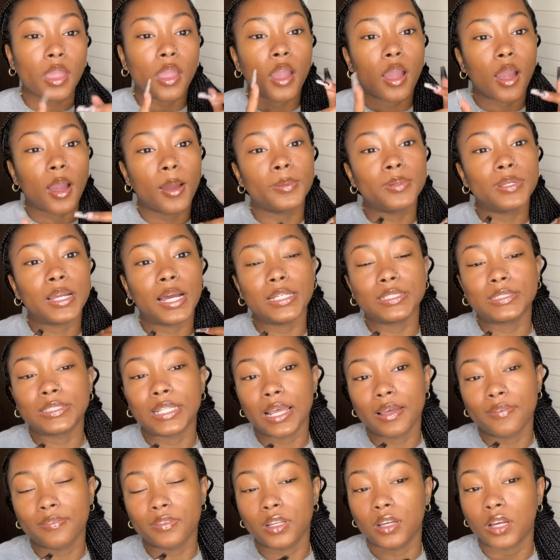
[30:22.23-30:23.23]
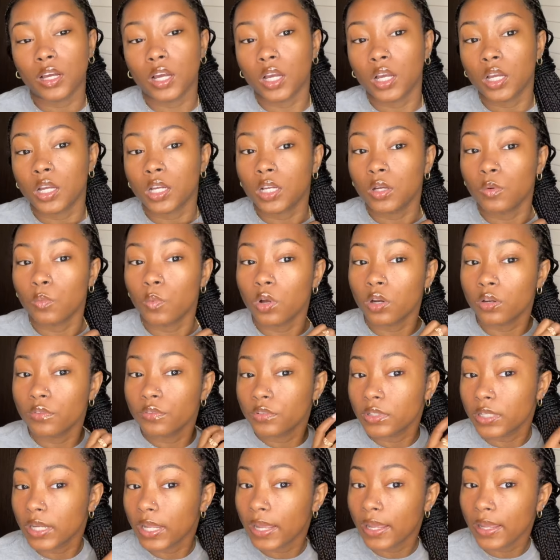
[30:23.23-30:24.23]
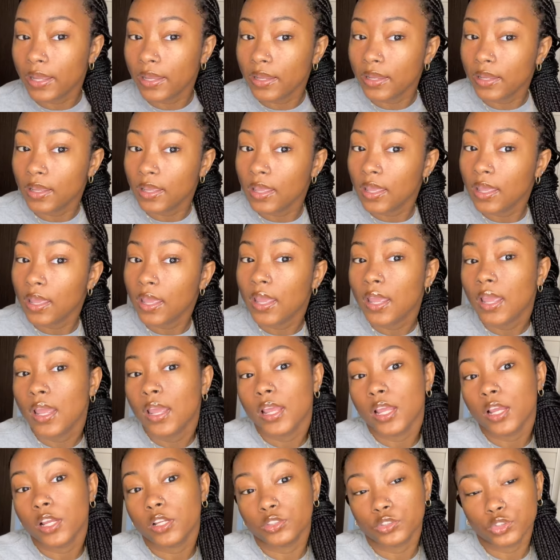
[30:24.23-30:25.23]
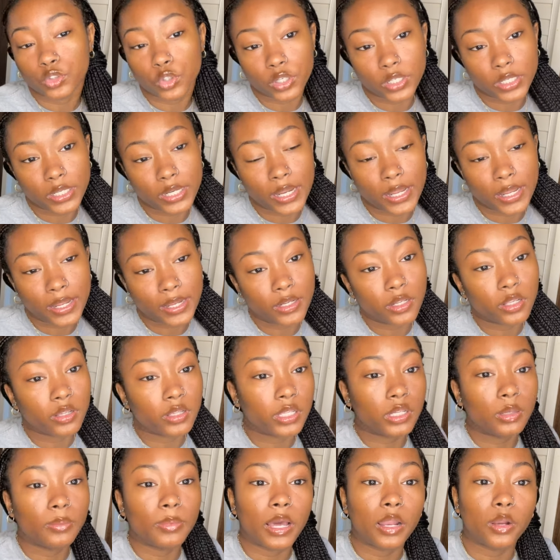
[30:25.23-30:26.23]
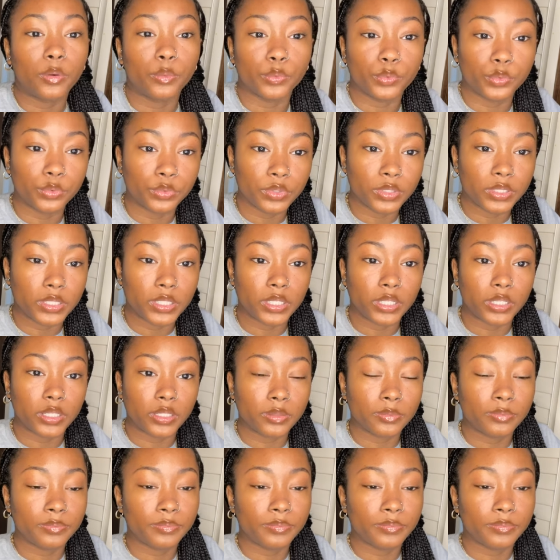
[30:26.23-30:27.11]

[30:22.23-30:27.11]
Hope you guys having a wonderful day. Enjoy your day. Don't let anybody ruin it.